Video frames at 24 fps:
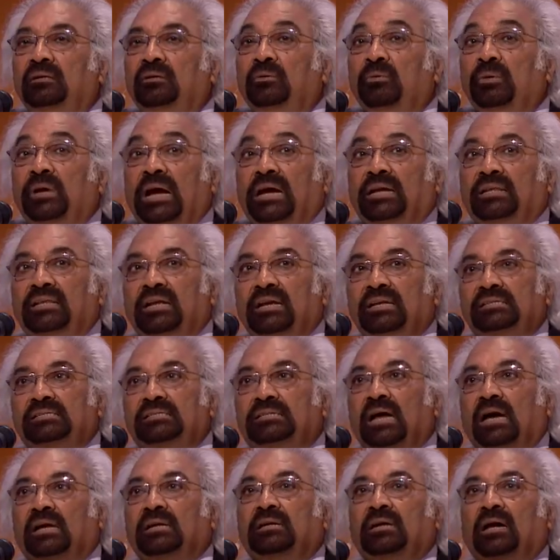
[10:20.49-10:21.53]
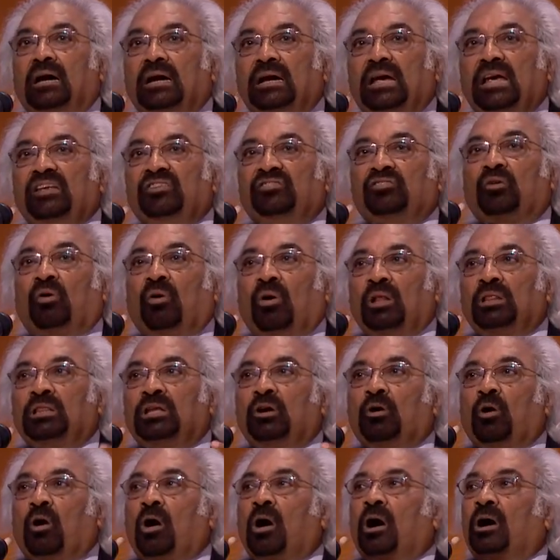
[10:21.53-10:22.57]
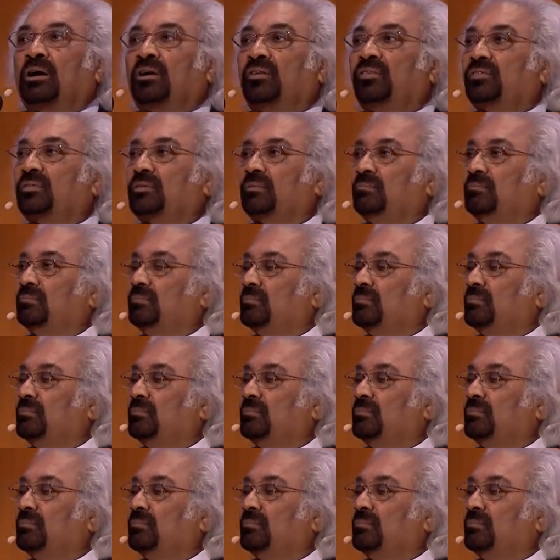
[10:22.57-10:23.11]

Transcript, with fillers: to get things done against all the odds.